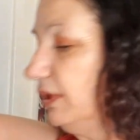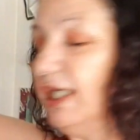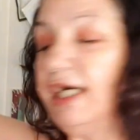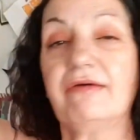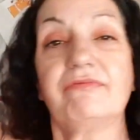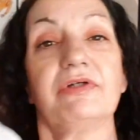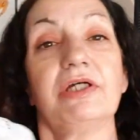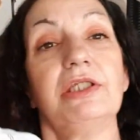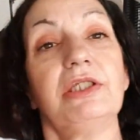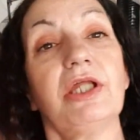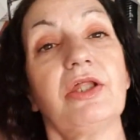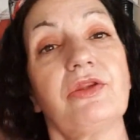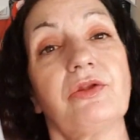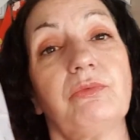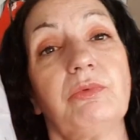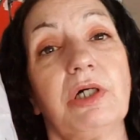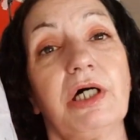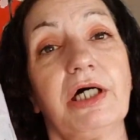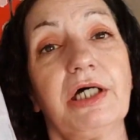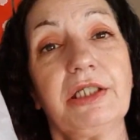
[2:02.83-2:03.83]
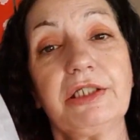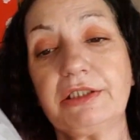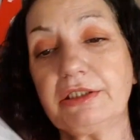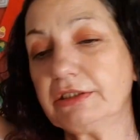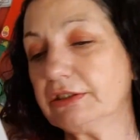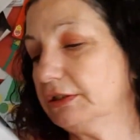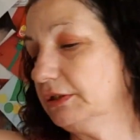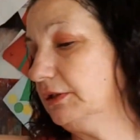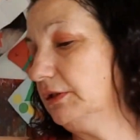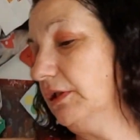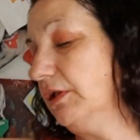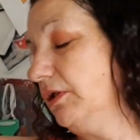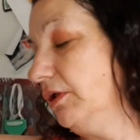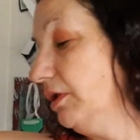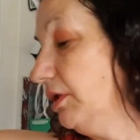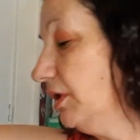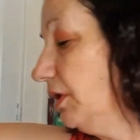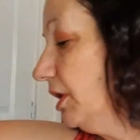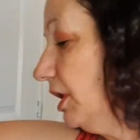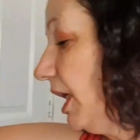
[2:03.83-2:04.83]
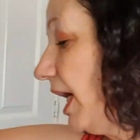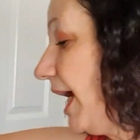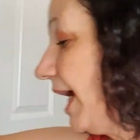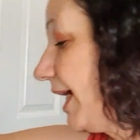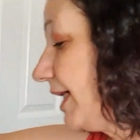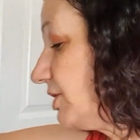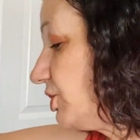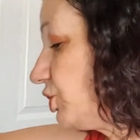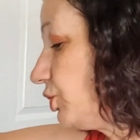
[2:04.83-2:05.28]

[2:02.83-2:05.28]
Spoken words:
we have another one, and